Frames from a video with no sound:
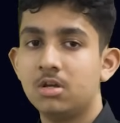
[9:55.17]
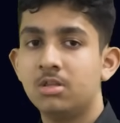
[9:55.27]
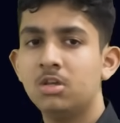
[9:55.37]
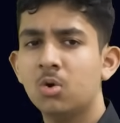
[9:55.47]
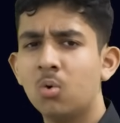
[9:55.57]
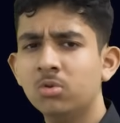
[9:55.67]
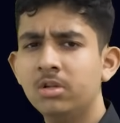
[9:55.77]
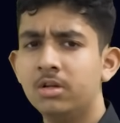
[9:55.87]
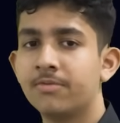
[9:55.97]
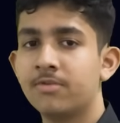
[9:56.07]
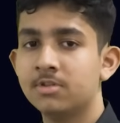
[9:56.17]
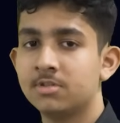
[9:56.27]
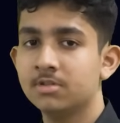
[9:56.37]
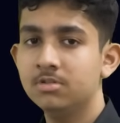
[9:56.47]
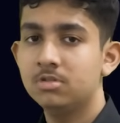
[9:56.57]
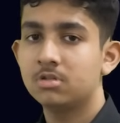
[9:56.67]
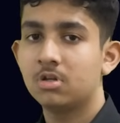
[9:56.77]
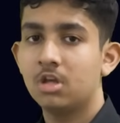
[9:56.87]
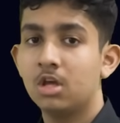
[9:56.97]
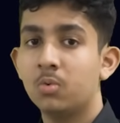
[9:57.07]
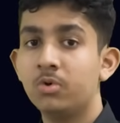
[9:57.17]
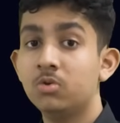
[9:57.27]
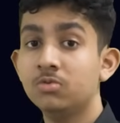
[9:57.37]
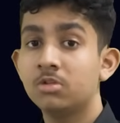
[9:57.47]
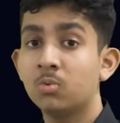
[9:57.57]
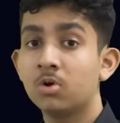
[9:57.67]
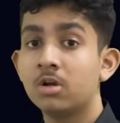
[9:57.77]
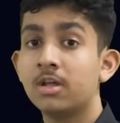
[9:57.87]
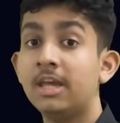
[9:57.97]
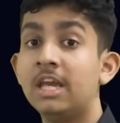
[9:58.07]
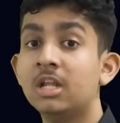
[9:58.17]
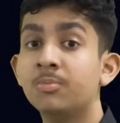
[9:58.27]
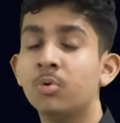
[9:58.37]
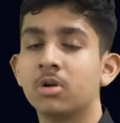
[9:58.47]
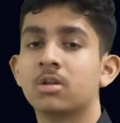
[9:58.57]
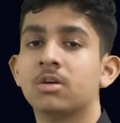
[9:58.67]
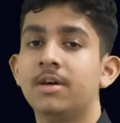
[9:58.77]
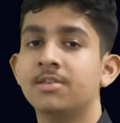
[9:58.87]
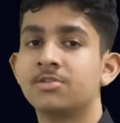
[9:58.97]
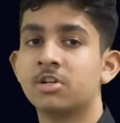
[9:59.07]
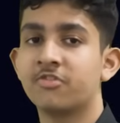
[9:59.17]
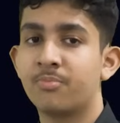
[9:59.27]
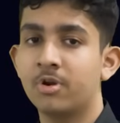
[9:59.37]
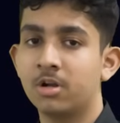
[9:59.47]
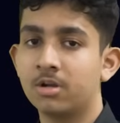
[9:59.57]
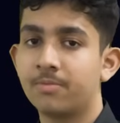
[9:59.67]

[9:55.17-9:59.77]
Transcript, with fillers: The only difference is we use the word input instead of print.